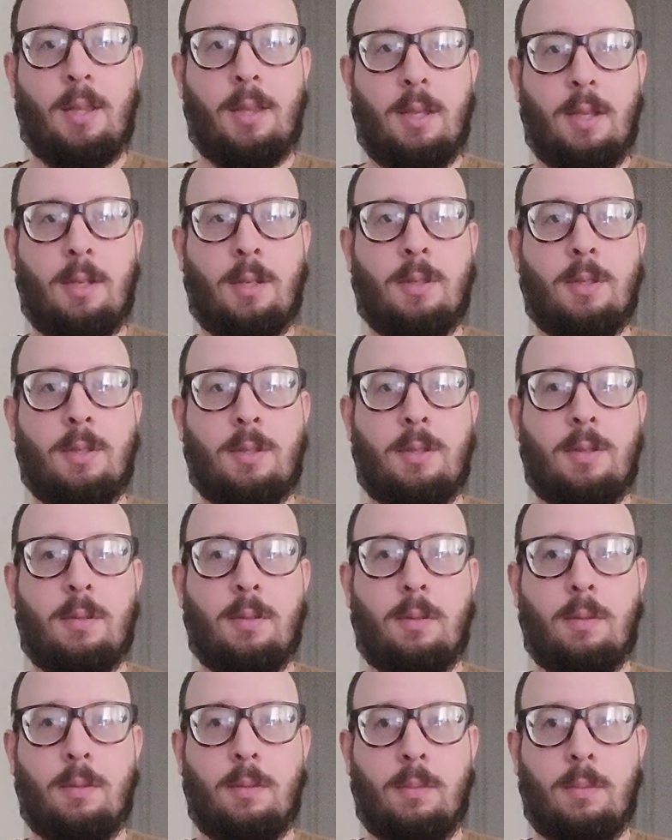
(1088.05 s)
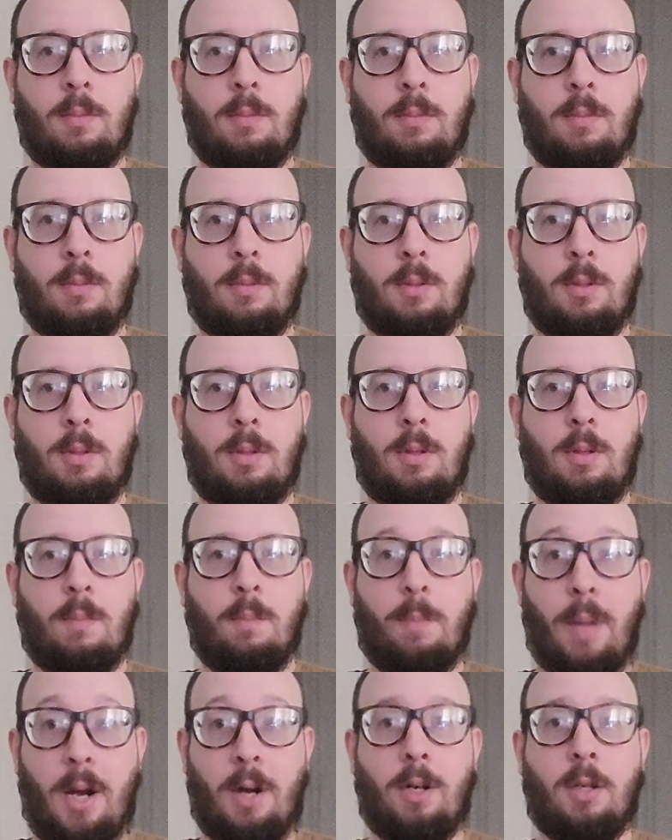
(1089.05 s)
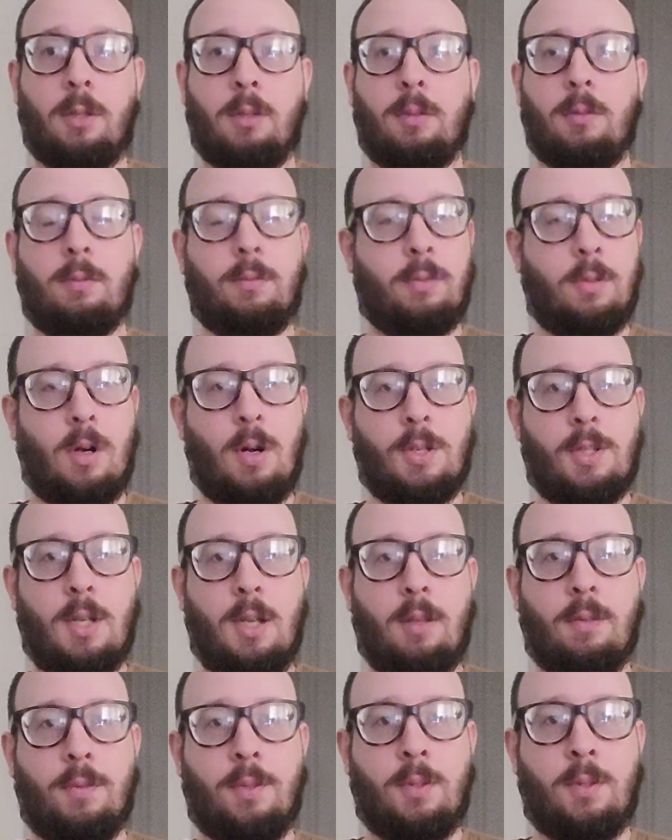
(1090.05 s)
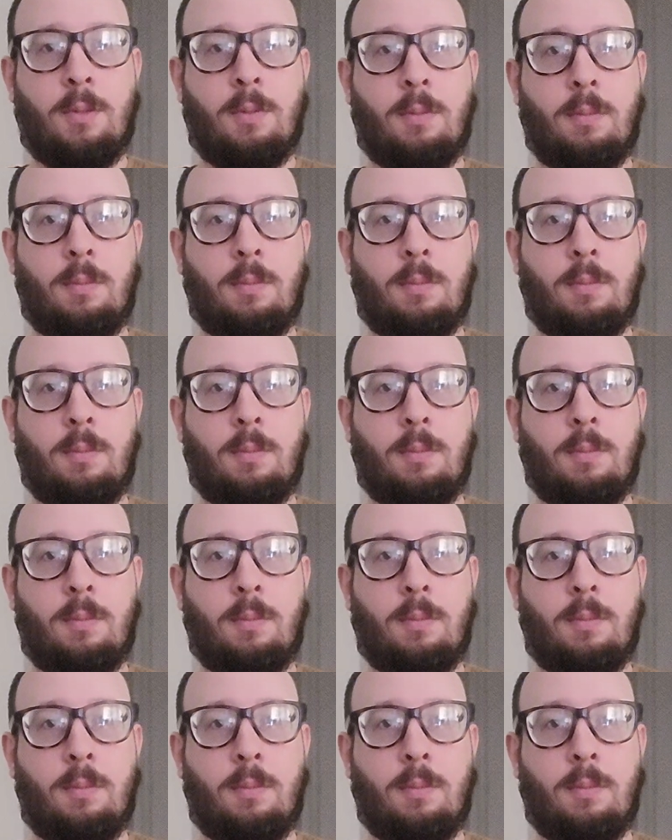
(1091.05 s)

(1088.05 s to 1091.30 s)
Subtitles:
things better for ourselves.